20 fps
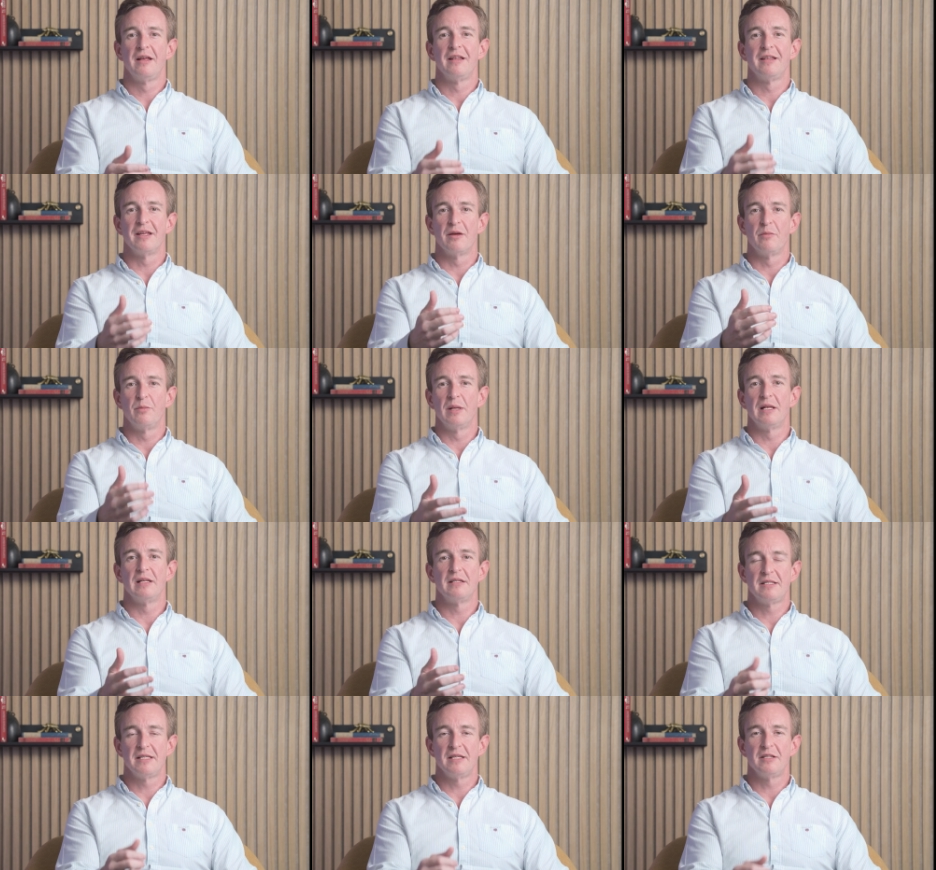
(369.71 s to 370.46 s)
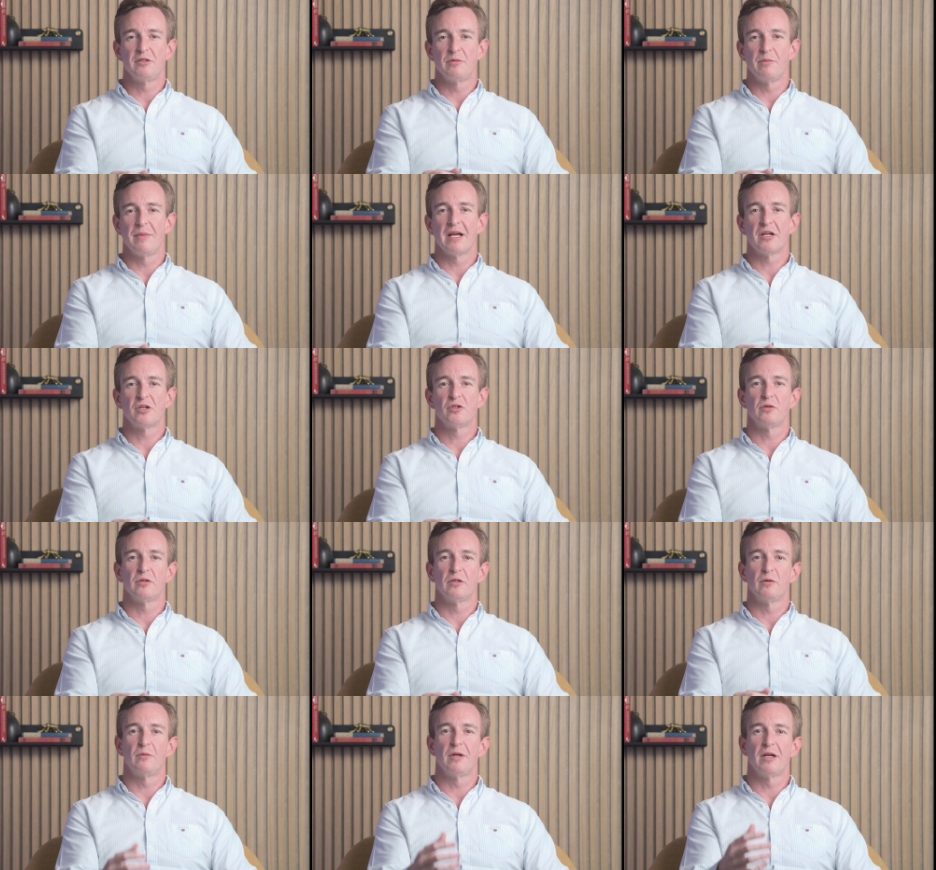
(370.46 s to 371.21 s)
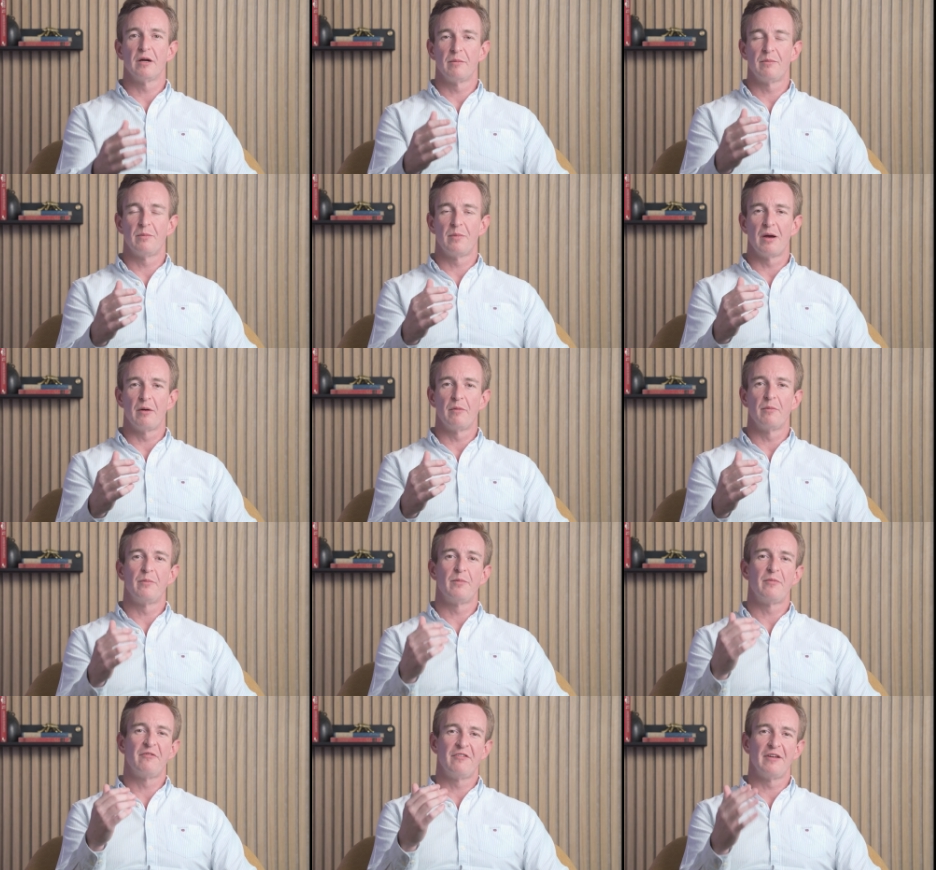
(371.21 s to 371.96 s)
the ability to make sure that we are
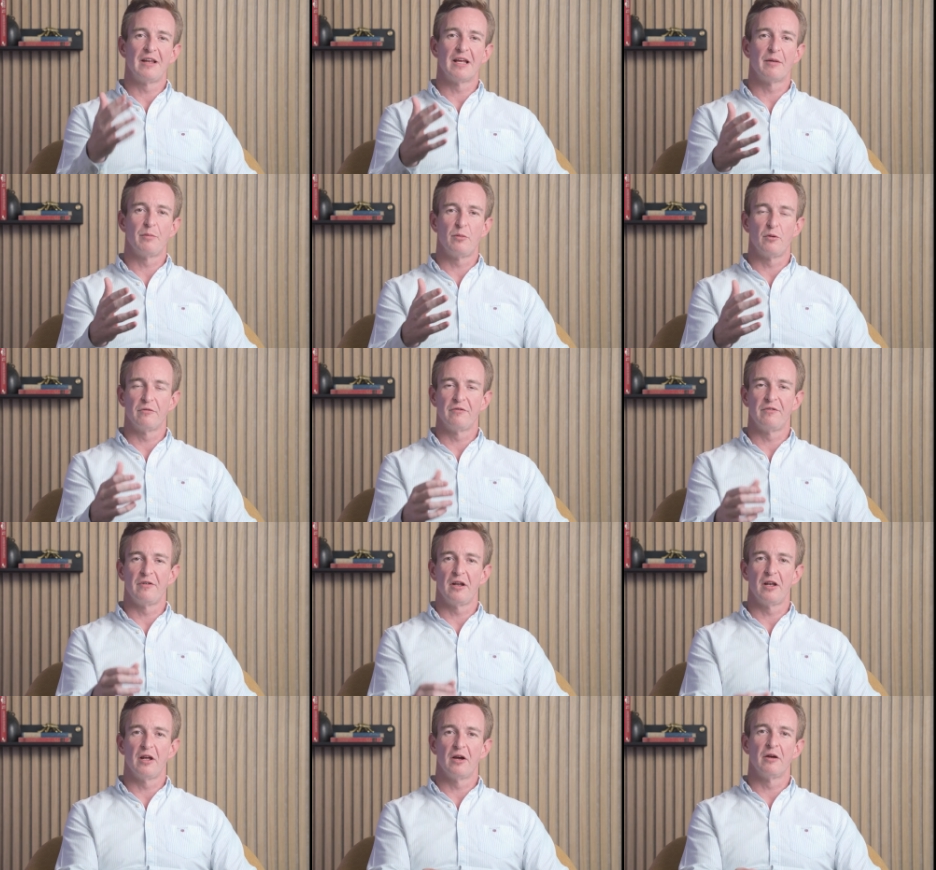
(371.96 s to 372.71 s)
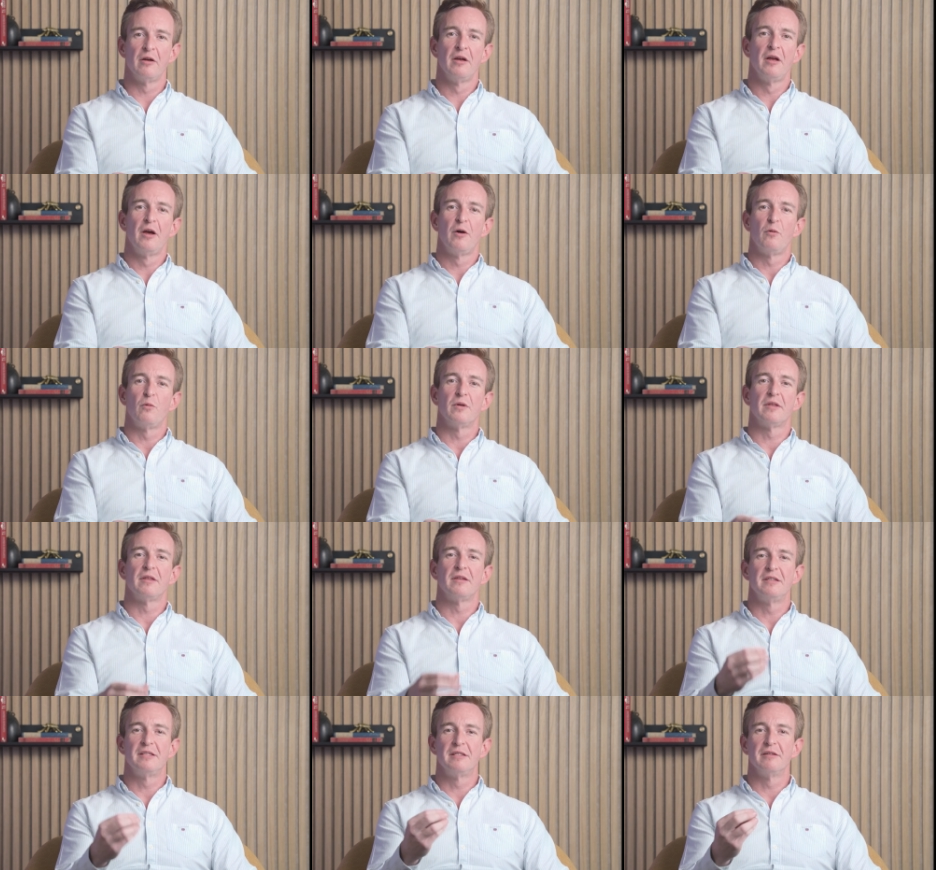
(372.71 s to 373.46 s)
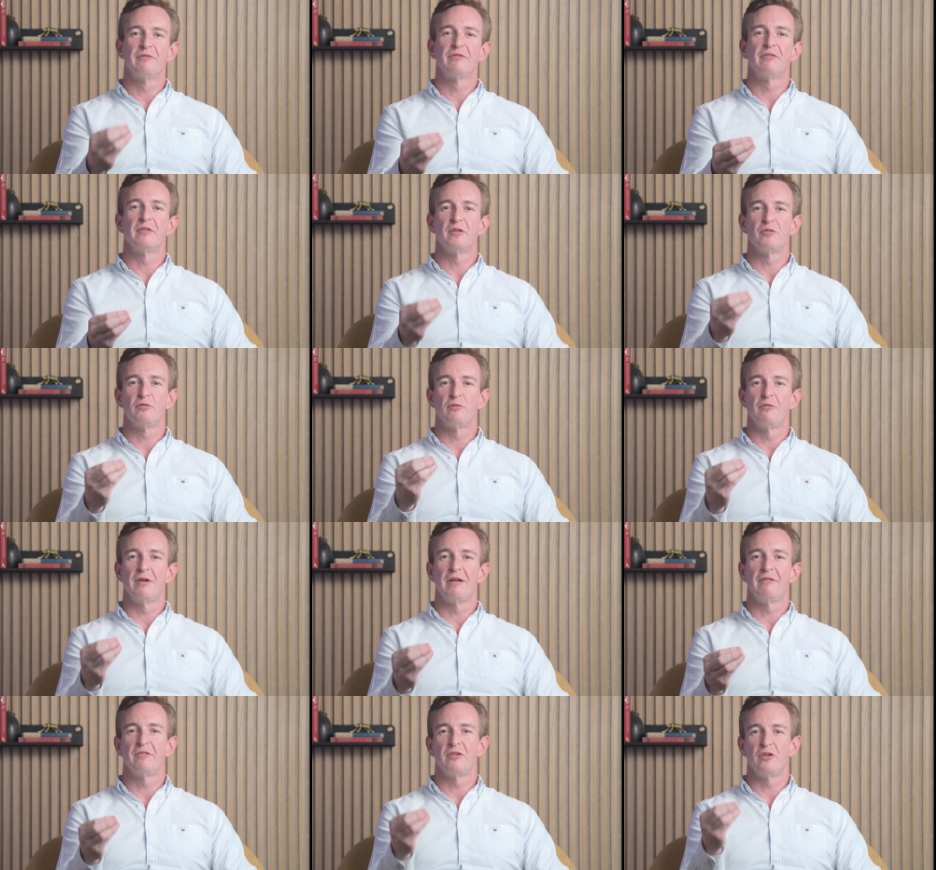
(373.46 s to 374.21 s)
filling a portfolio with different
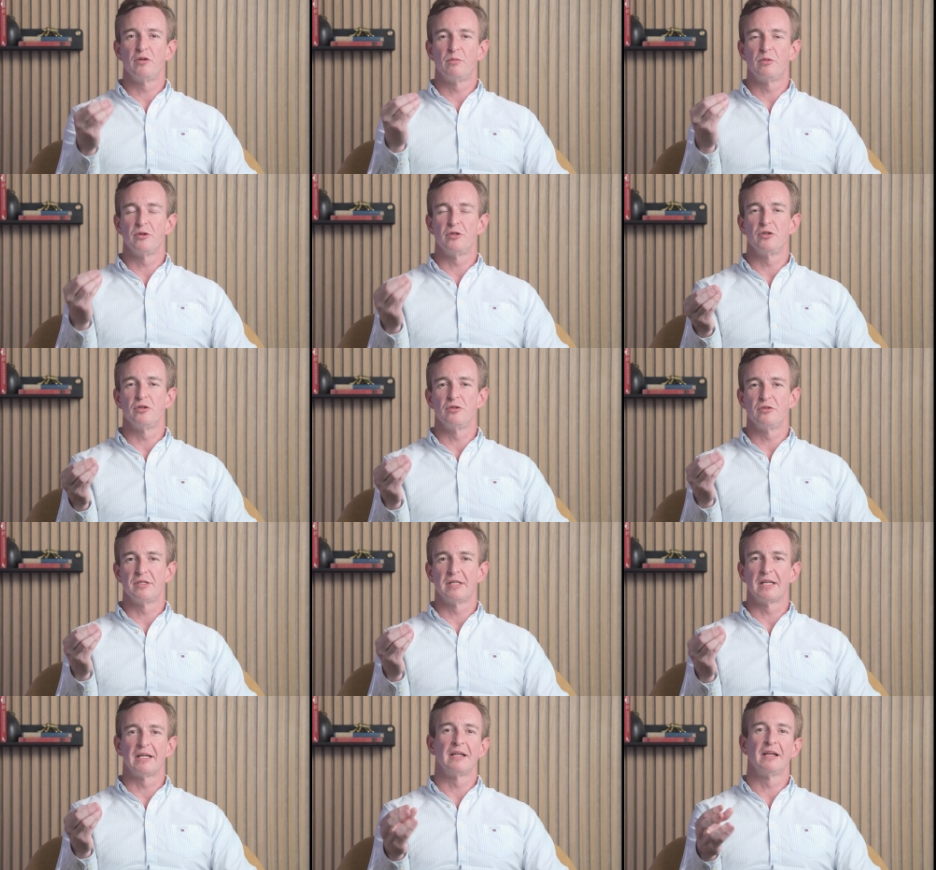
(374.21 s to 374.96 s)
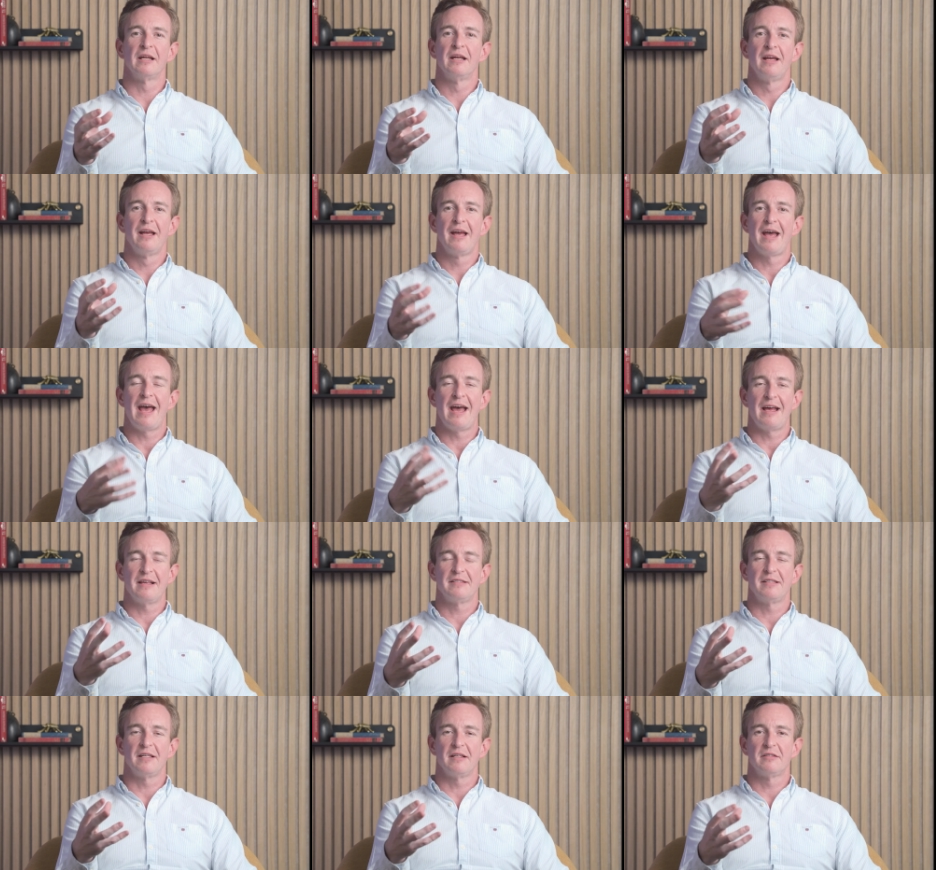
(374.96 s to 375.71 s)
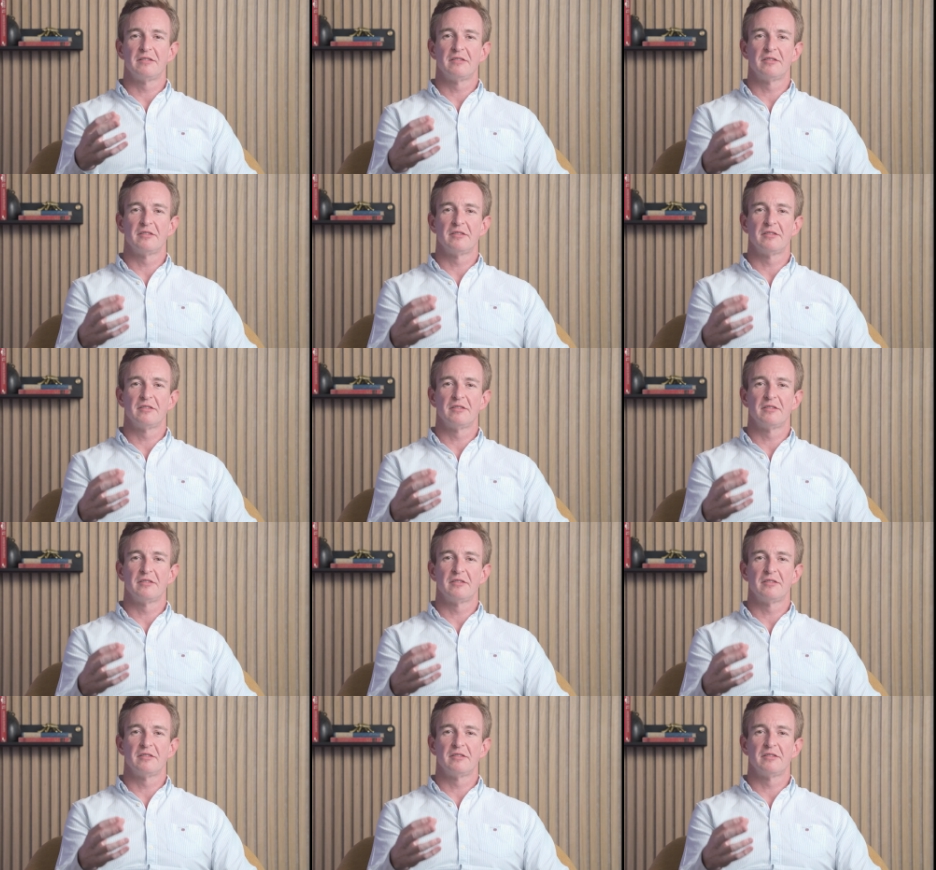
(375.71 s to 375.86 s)
revenue producing assets.